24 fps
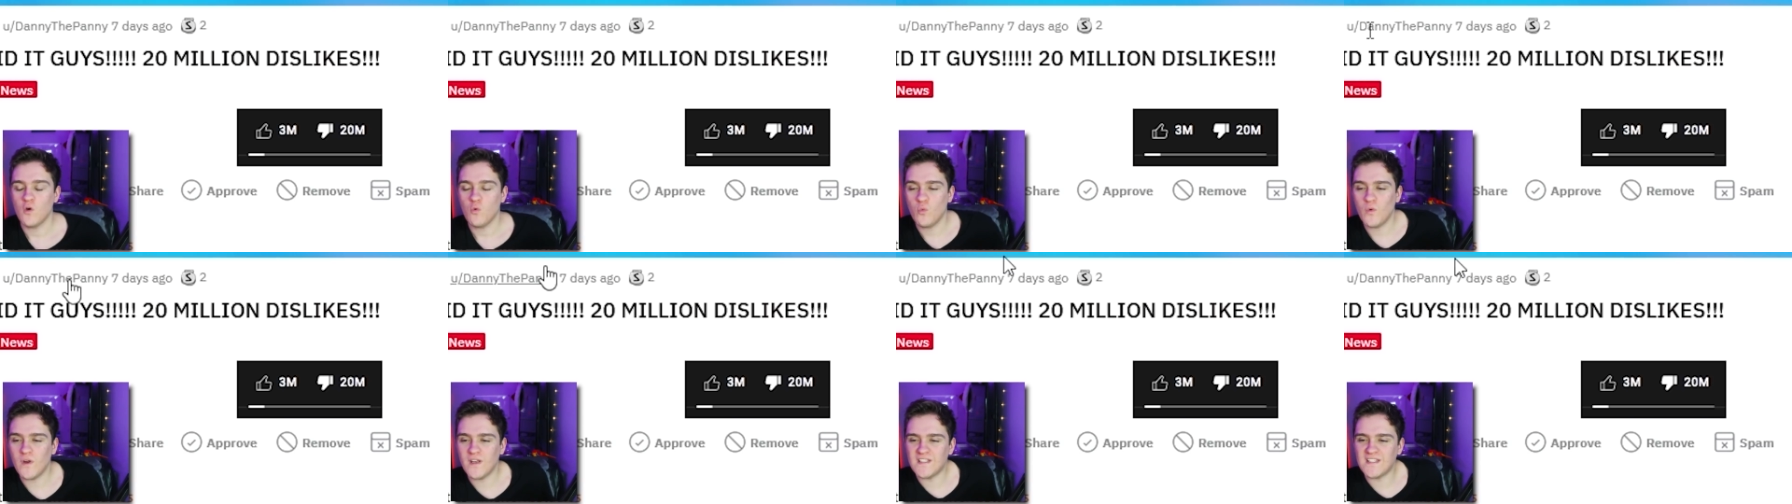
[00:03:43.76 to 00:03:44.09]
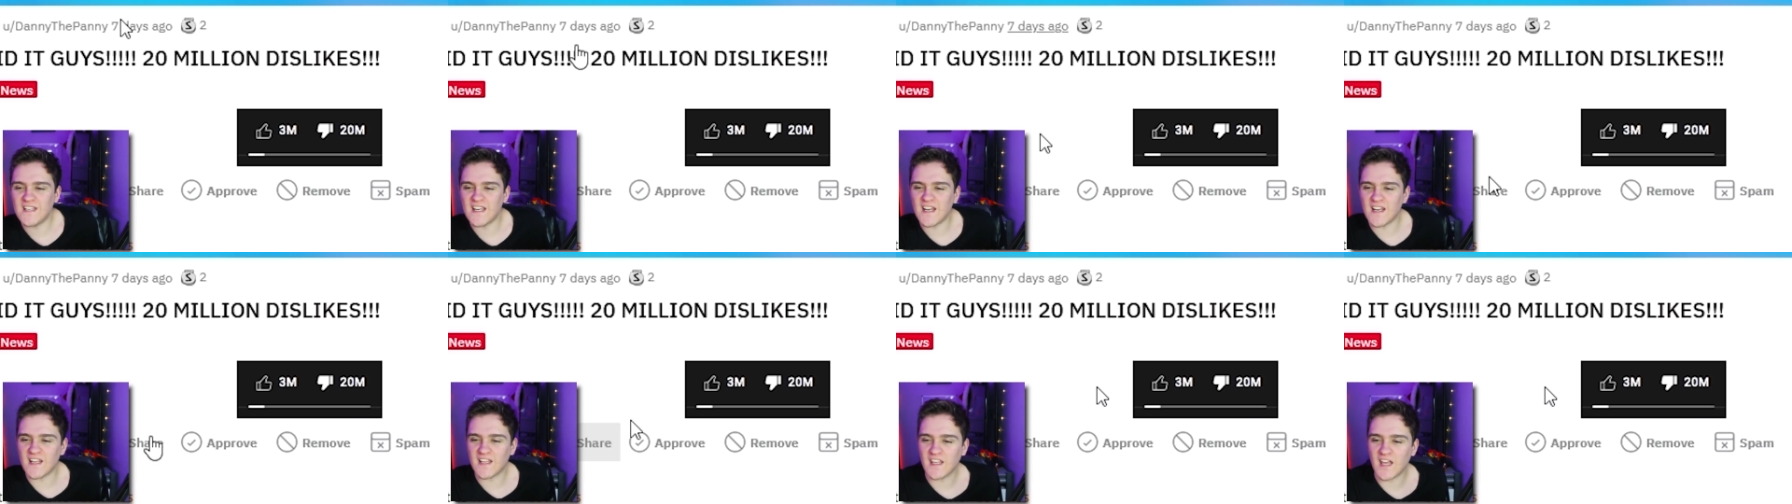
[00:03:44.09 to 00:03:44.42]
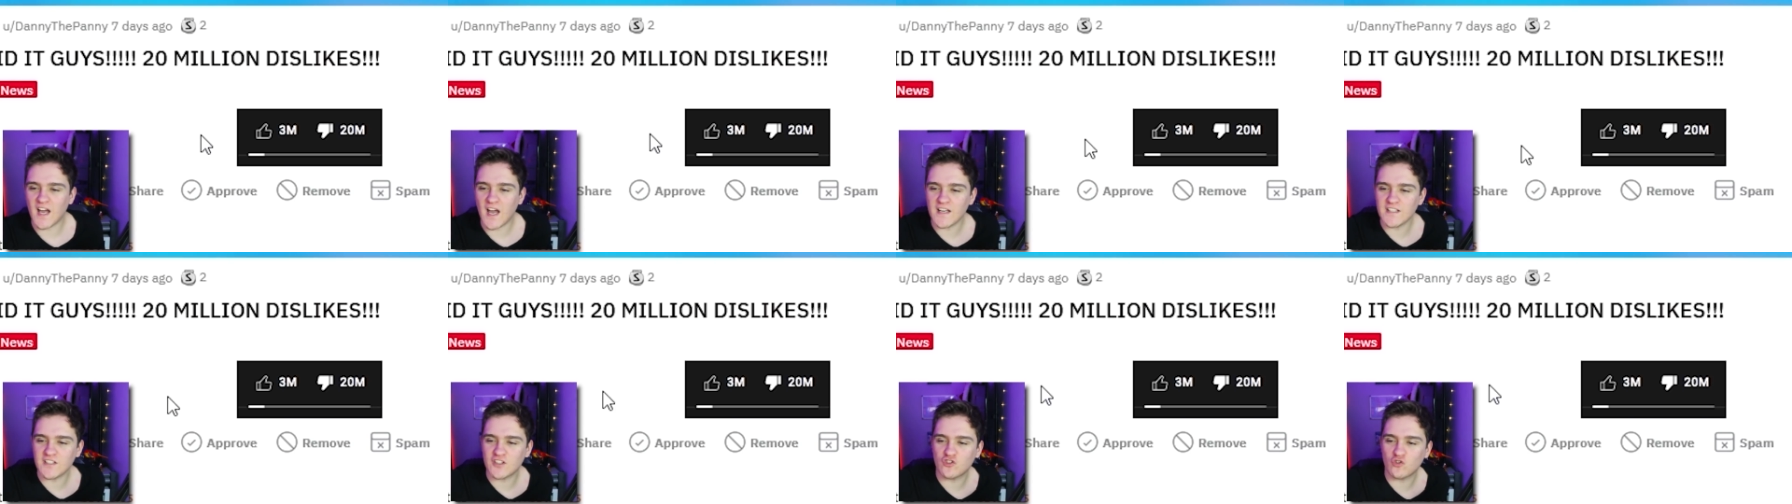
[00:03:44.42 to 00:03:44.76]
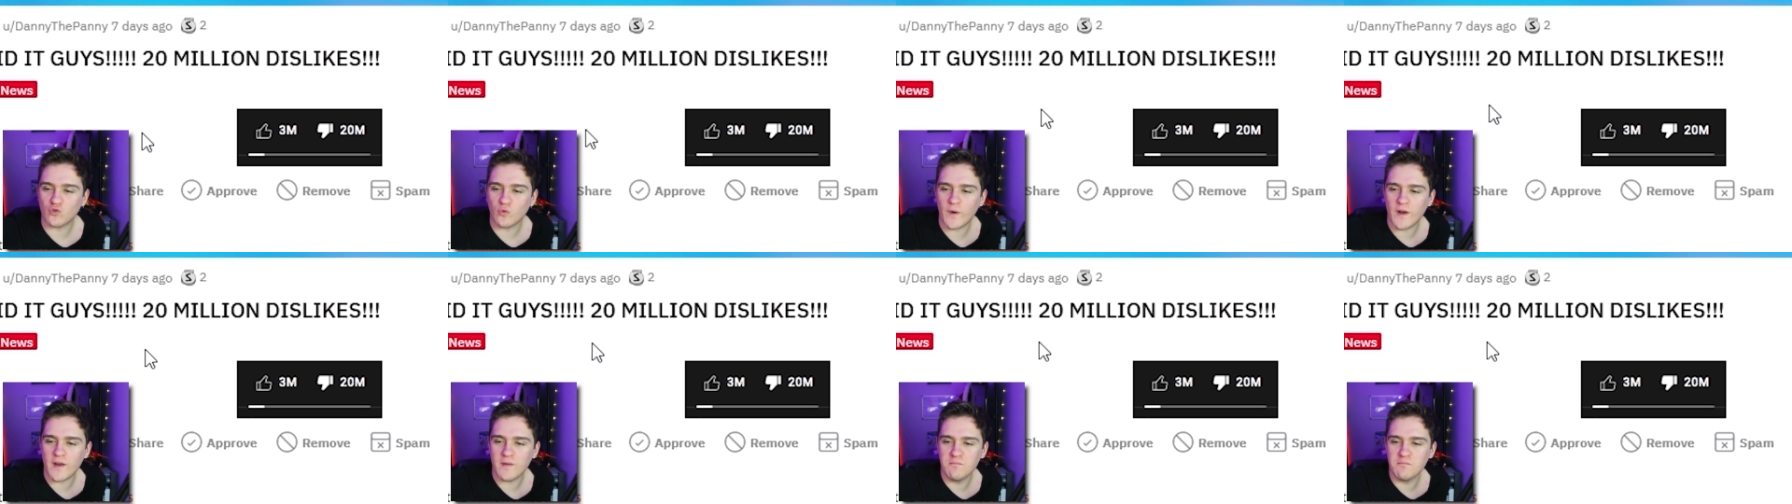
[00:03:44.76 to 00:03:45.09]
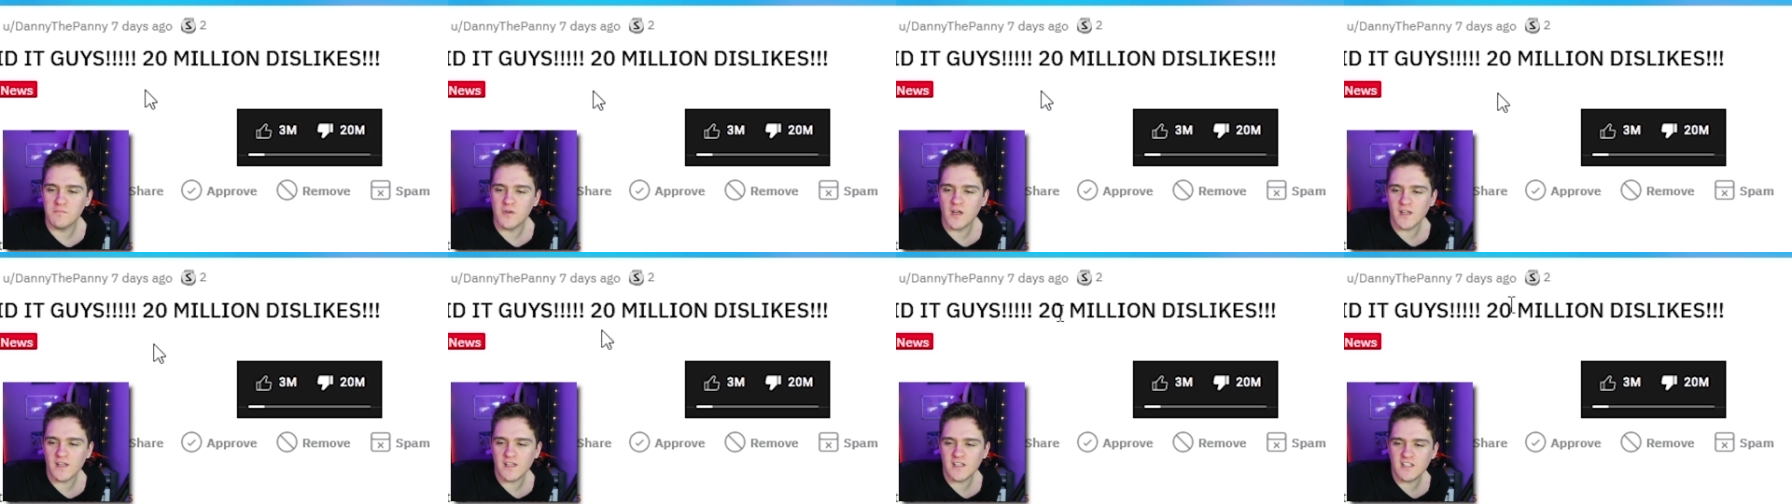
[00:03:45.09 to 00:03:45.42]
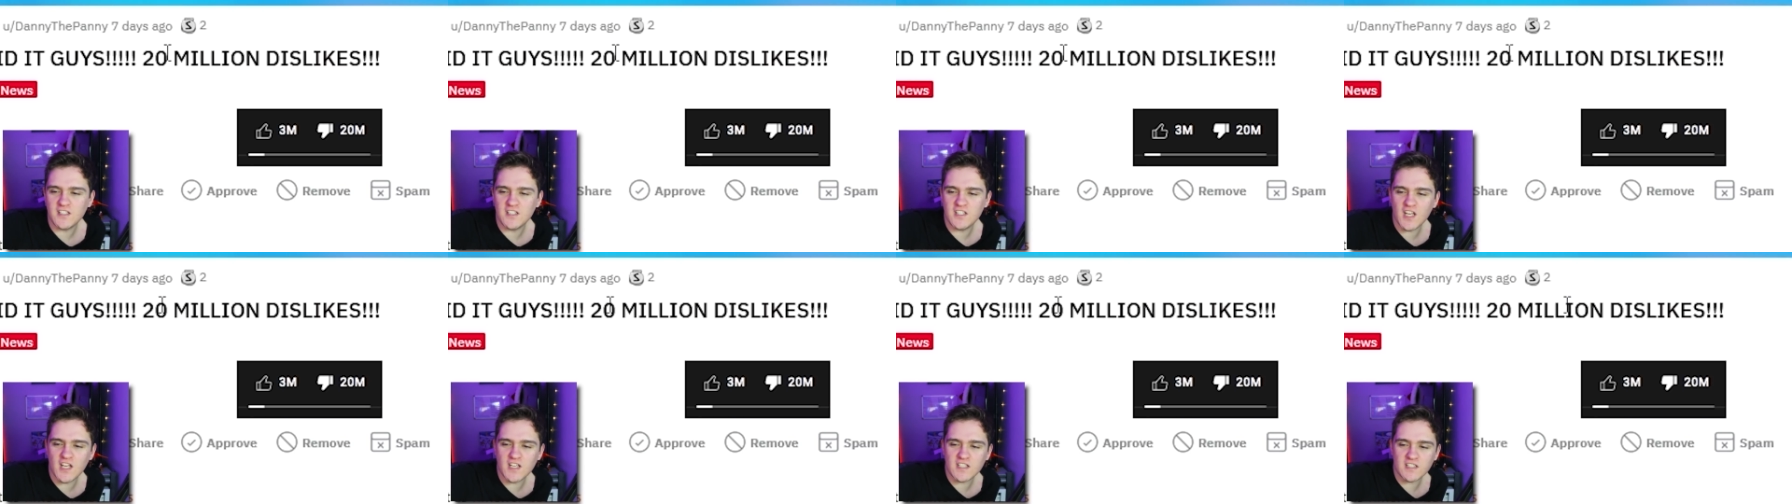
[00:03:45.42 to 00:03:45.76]
We did it guys, 20
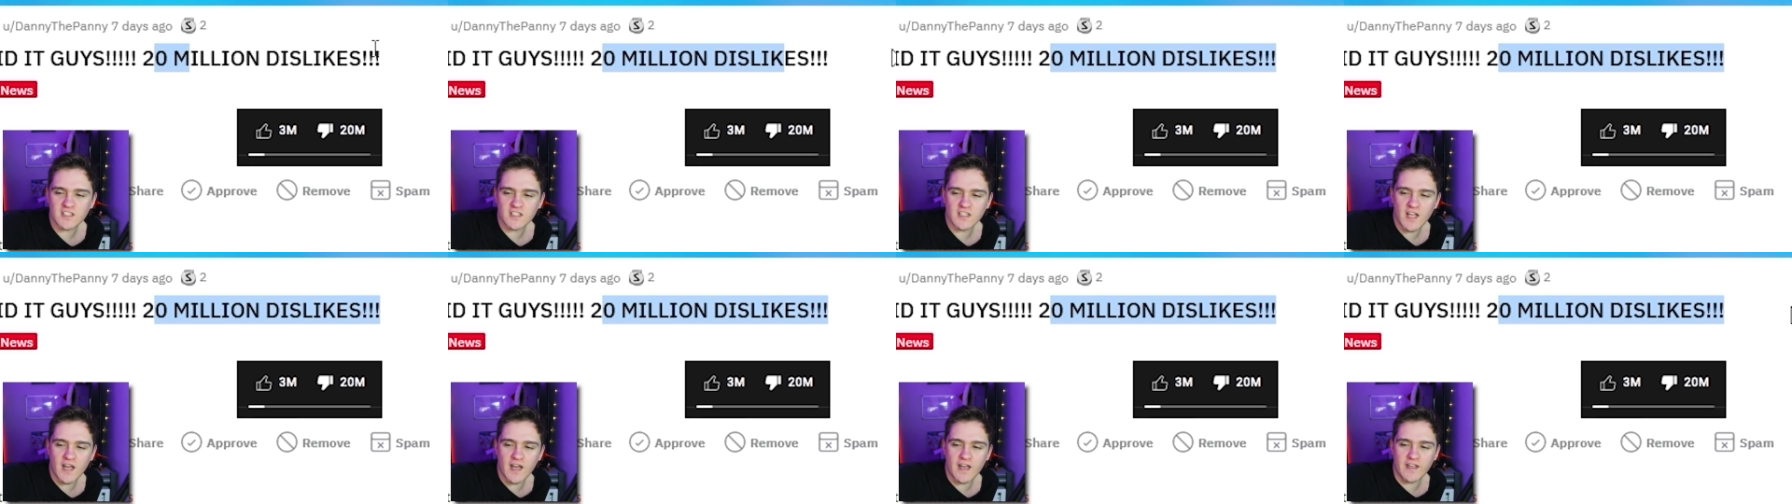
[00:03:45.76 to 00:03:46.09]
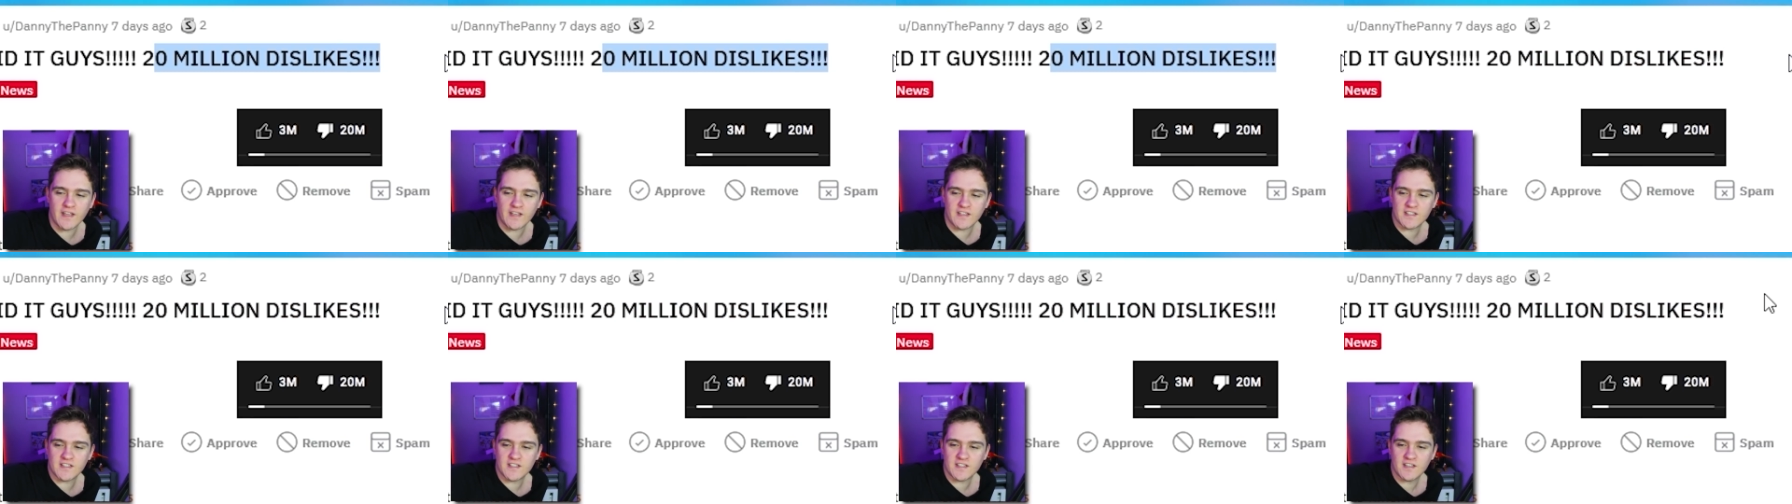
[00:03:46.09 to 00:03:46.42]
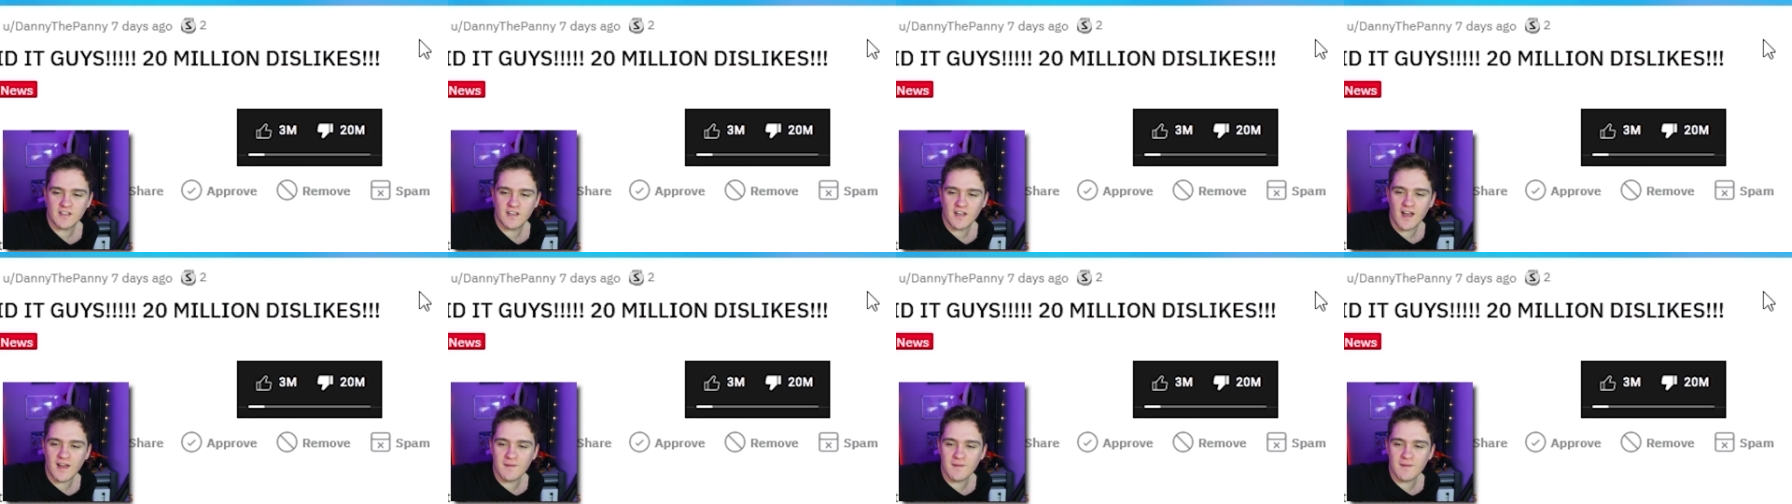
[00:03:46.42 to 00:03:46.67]
million dislikes.